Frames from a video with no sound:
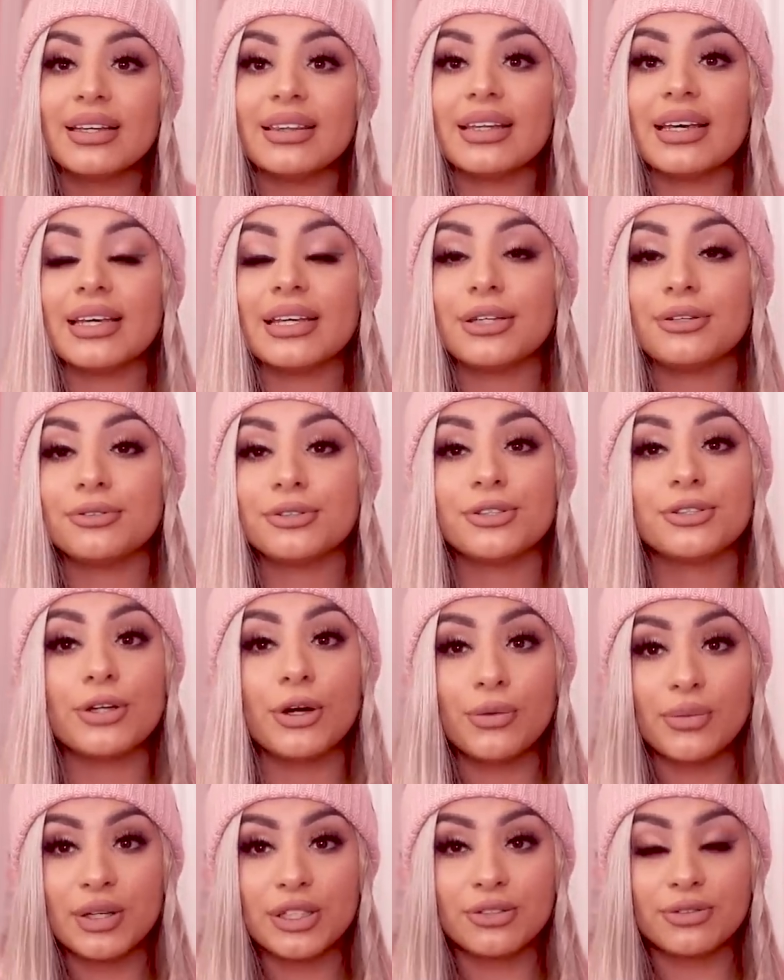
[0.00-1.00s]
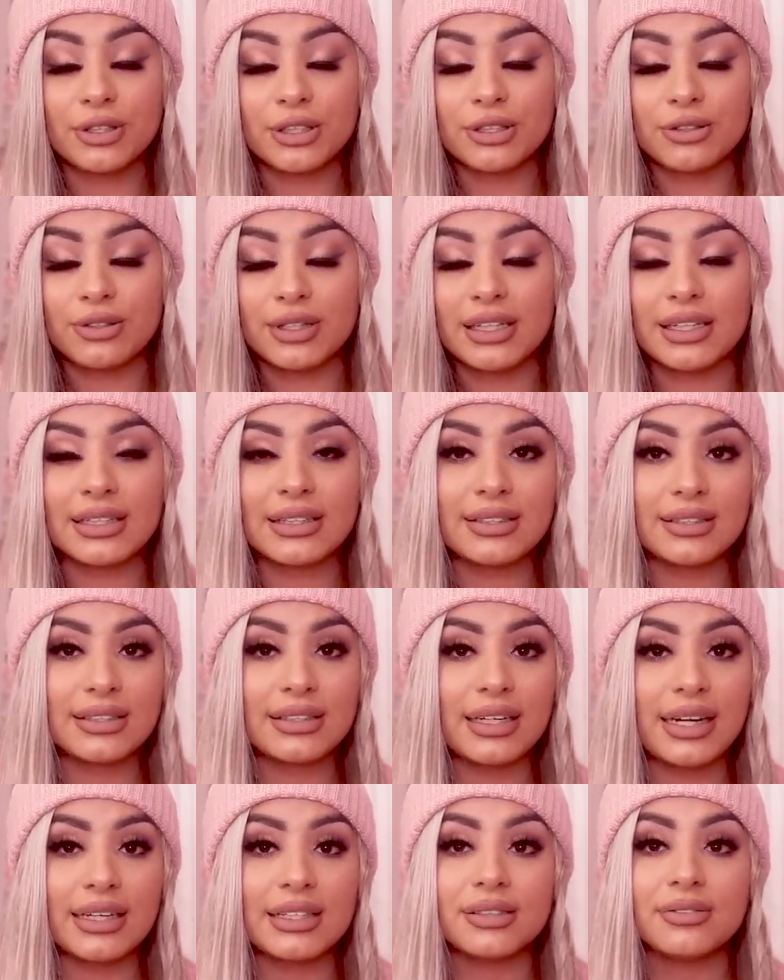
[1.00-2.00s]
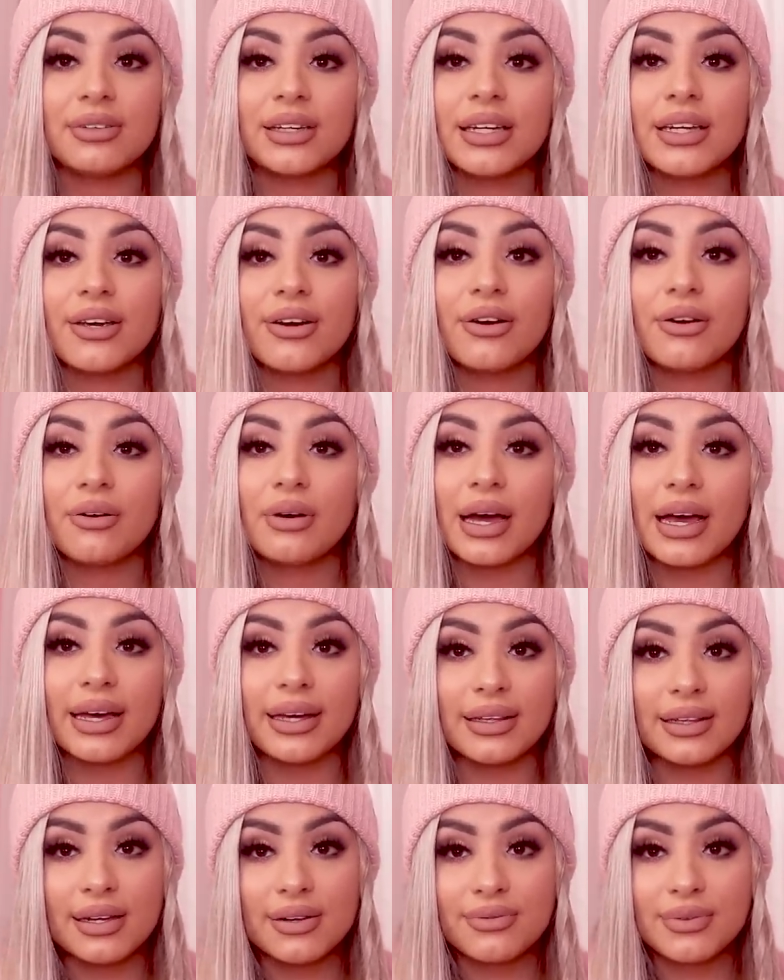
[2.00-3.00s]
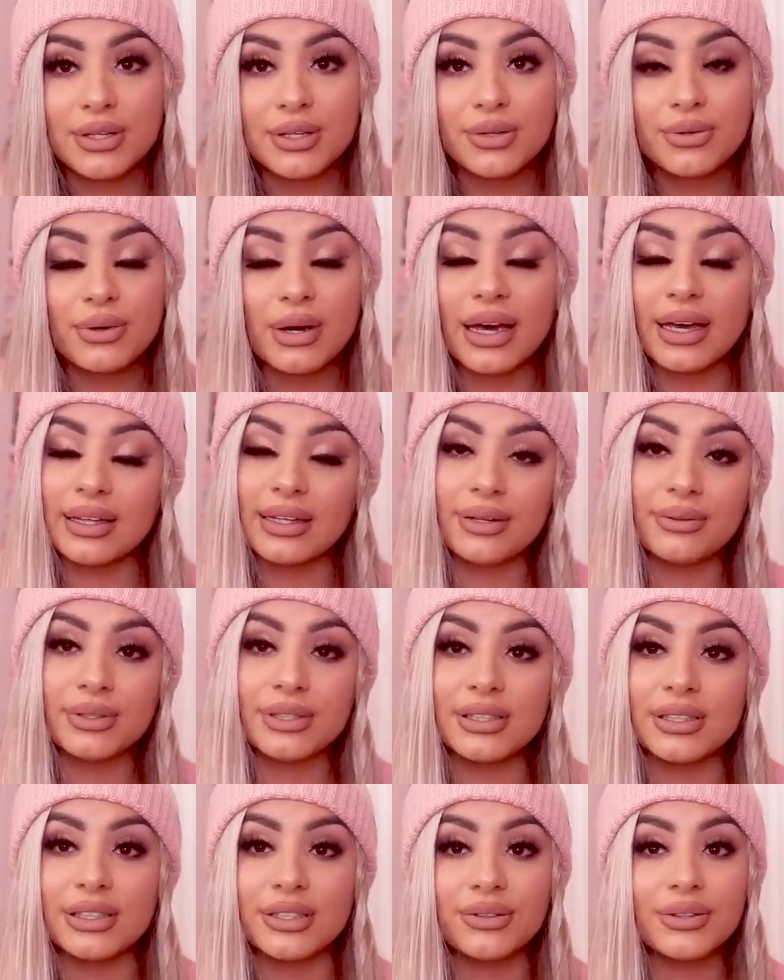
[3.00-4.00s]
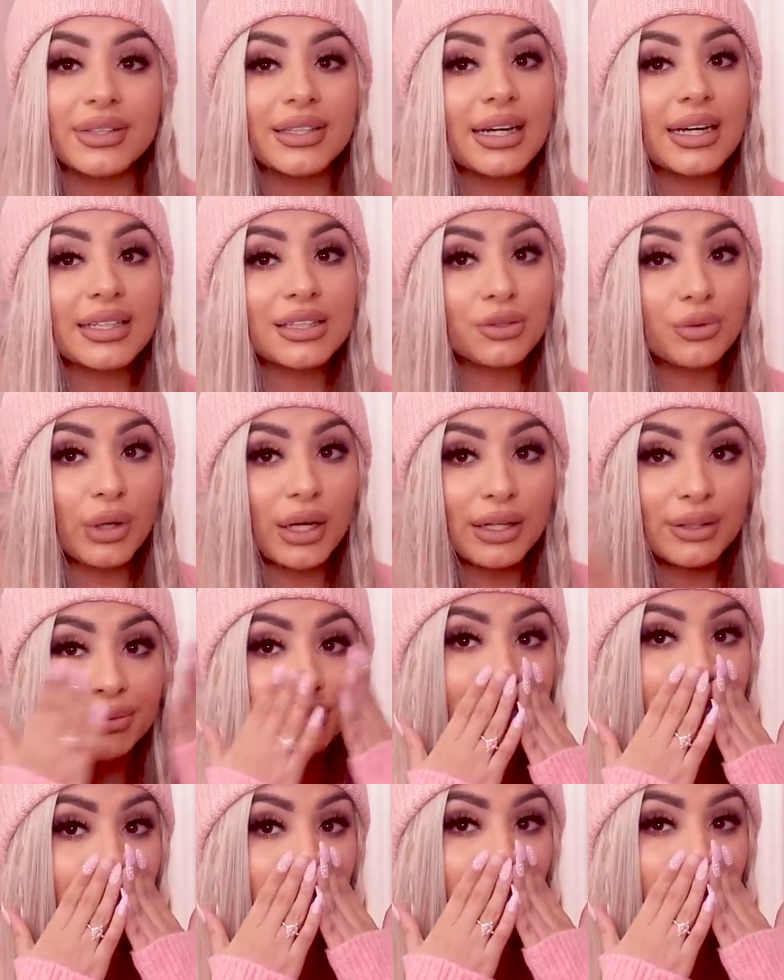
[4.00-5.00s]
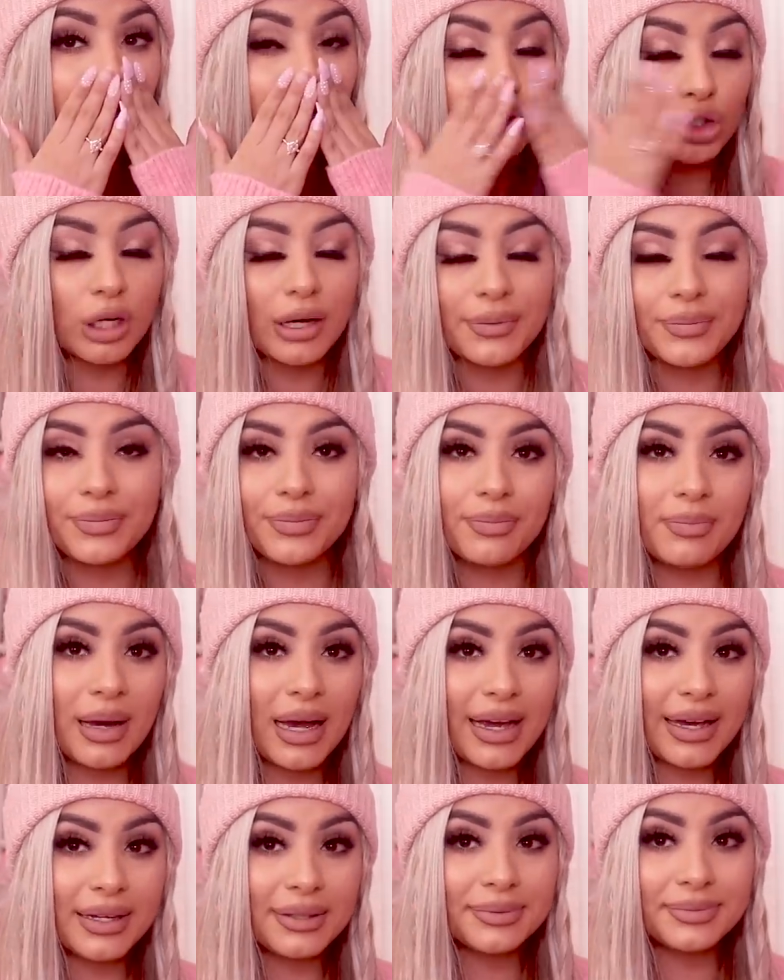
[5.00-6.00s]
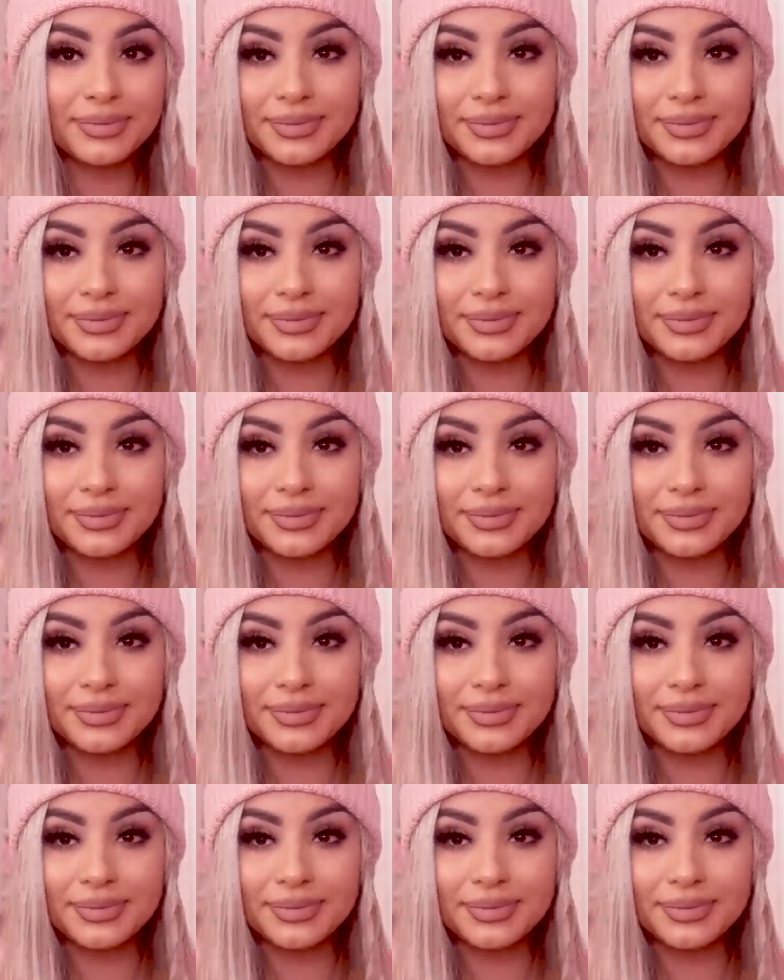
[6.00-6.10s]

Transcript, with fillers: Thank you so much for tuning into today's video. I love you and I will see you in the next one. Bye!